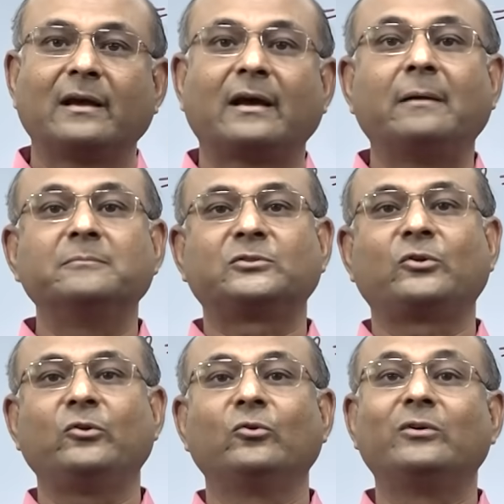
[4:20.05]
comes
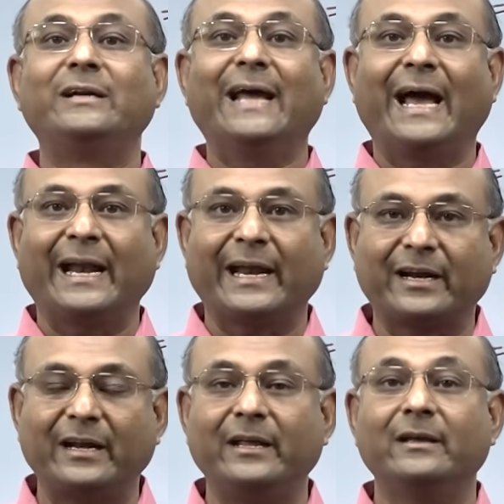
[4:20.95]
to you
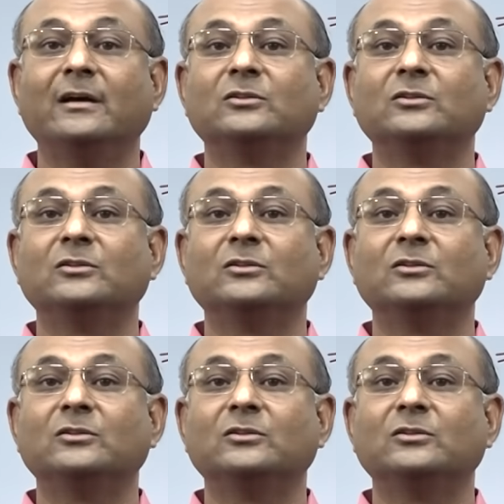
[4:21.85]
directly.